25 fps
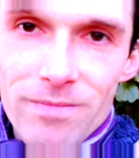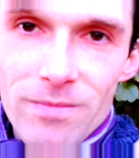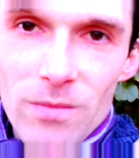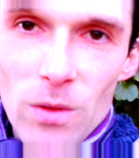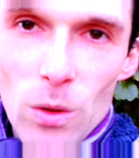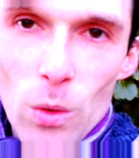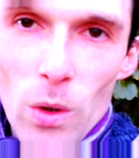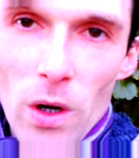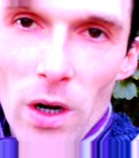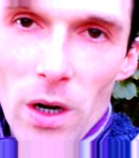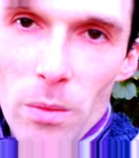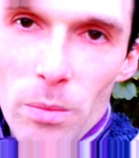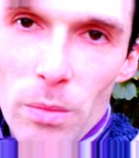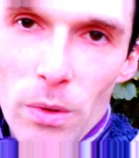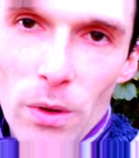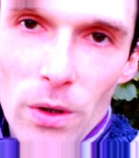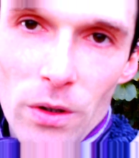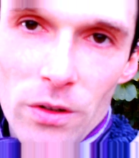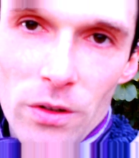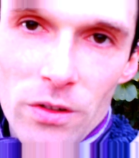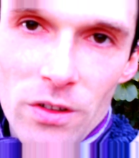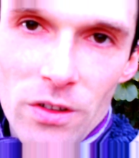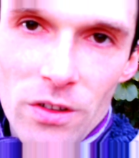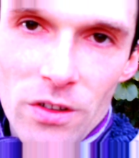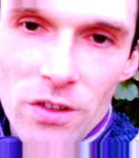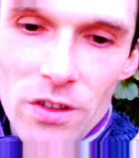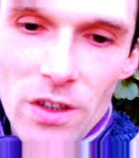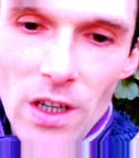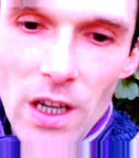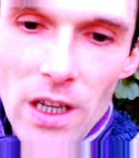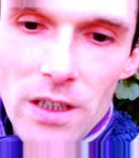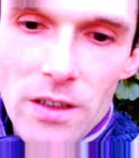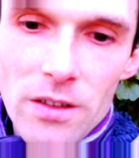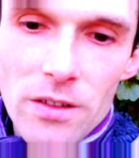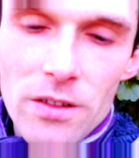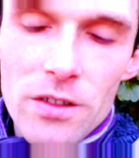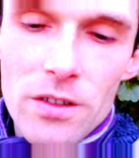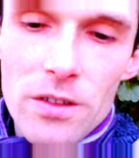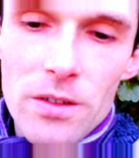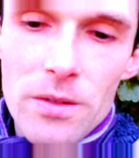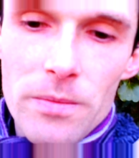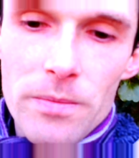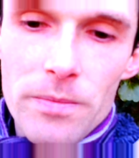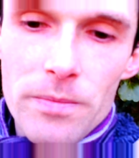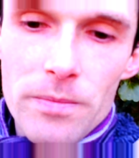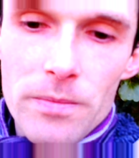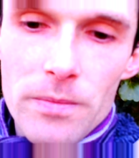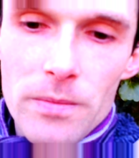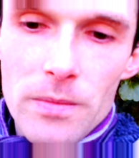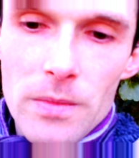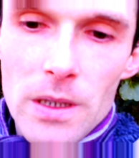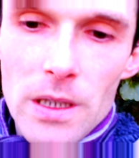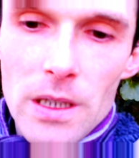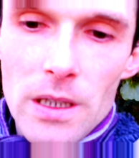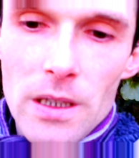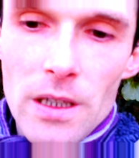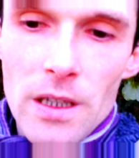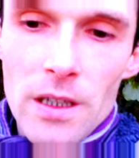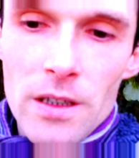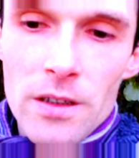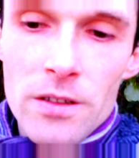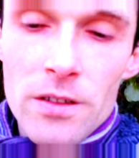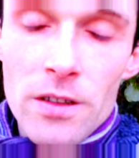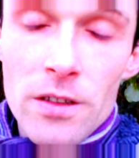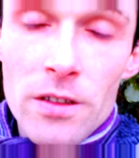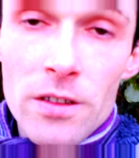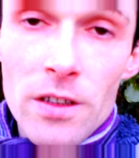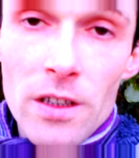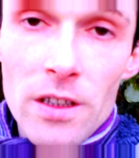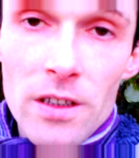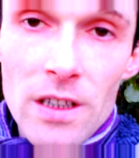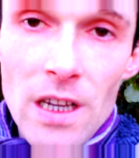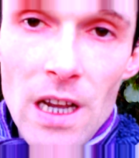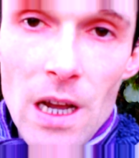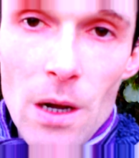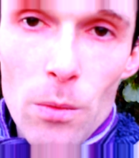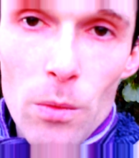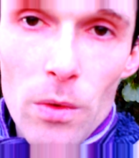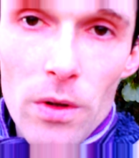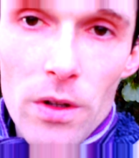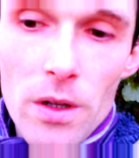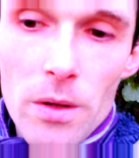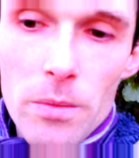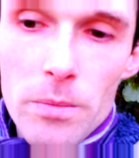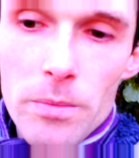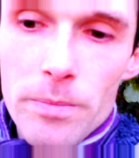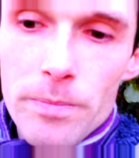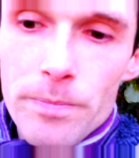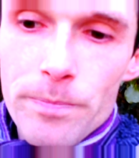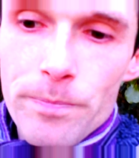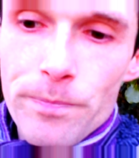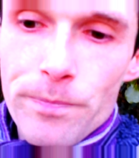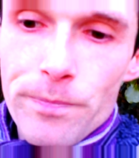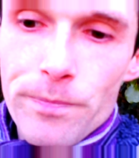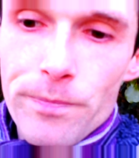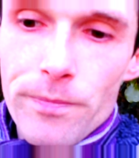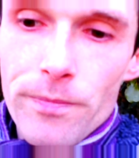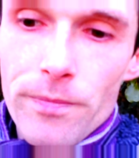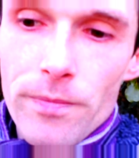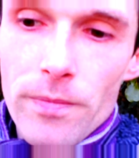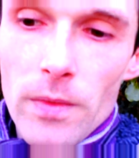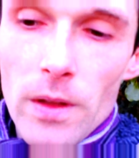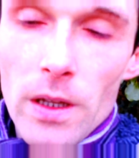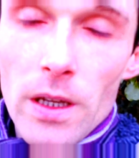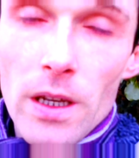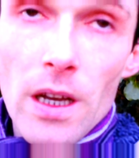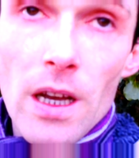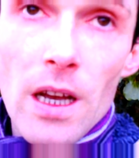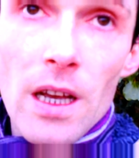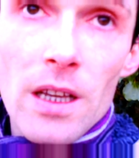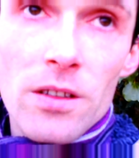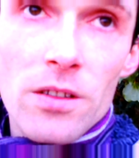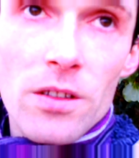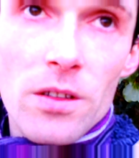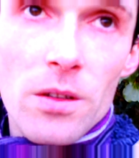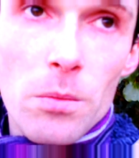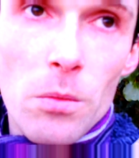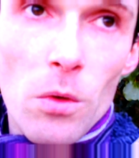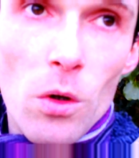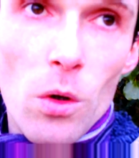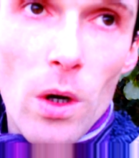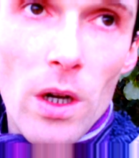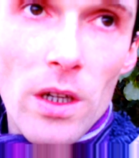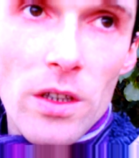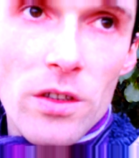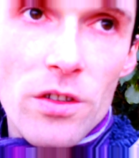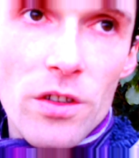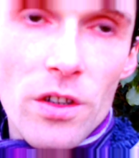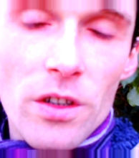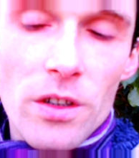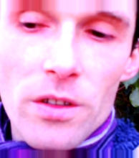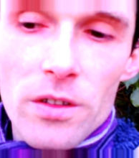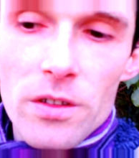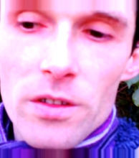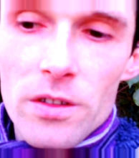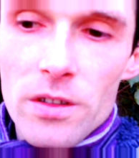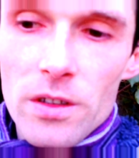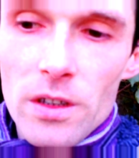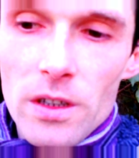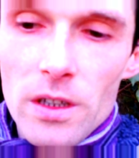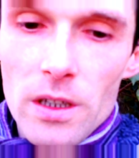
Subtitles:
where a person stands is to sit down with them, ask them questions,